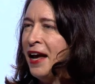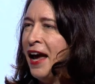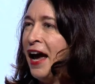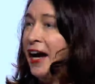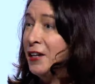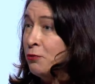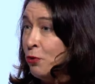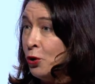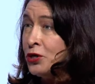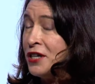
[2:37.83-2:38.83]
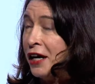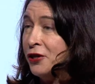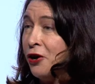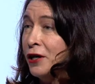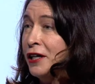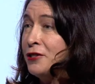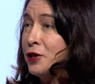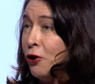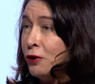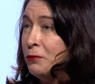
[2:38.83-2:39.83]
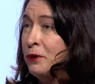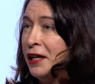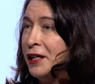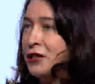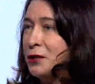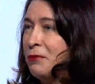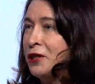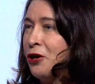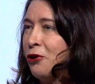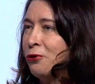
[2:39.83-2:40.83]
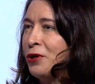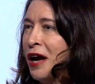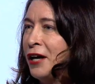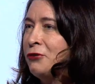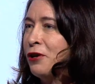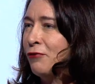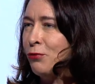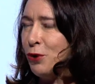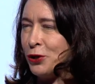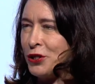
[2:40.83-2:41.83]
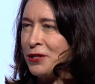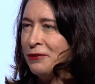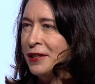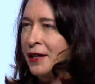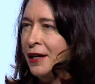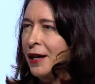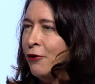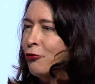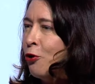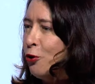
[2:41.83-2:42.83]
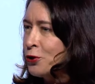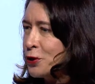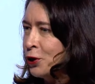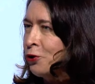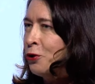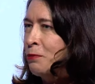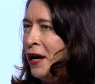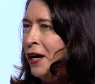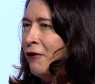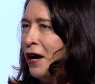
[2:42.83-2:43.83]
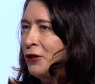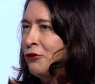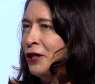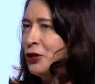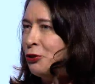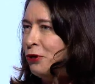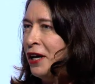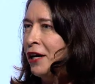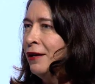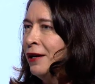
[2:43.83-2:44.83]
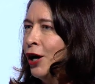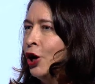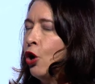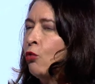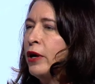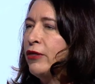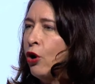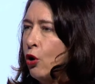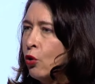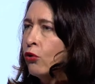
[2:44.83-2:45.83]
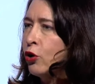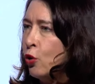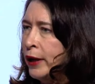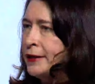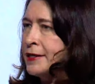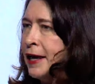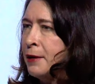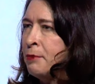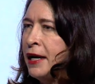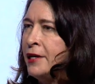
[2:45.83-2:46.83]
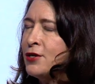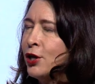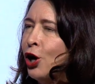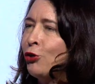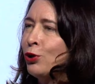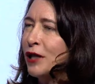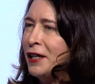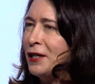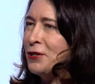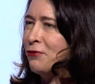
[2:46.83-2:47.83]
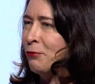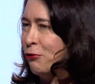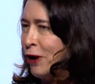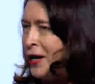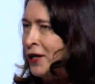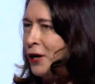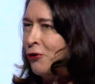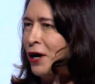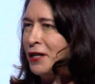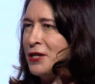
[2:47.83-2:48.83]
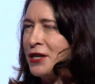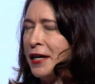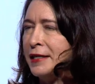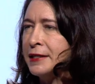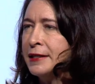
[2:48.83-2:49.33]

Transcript: and more state colleagues, Lachlan Millar, Jim McDonald and Trevor Watts. Of course, the Lord Mayor, Adrian Schrinner, along with all the Queensland mayors and local leaders from around our great state.